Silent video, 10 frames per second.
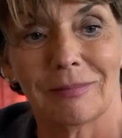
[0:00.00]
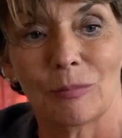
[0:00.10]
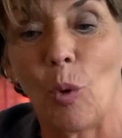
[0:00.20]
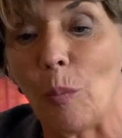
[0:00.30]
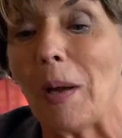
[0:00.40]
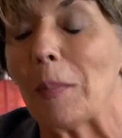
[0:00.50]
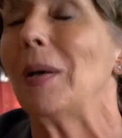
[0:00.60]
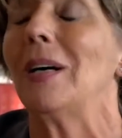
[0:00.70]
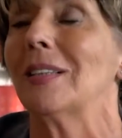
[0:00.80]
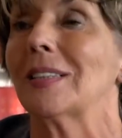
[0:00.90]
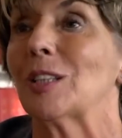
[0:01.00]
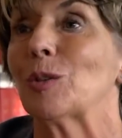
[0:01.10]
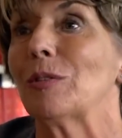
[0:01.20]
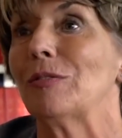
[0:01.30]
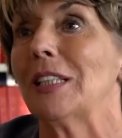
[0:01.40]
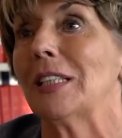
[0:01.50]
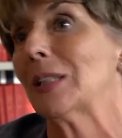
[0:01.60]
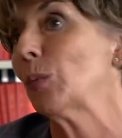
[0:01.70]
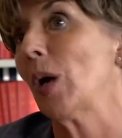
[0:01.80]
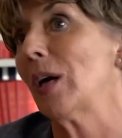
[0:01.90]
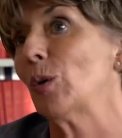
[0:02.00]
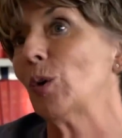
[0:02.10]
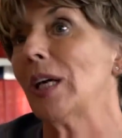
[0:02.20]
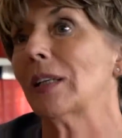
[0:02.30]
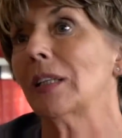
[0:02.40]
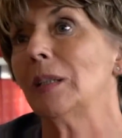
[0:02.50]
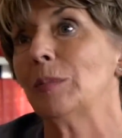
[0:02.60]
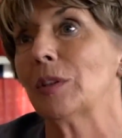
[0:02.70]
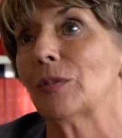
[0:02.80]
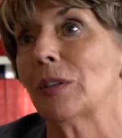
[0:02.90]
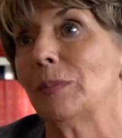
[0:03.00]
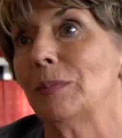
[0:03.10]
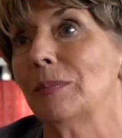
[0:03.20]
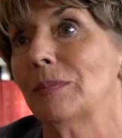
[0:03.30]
what my past is revealing, where all that comes from.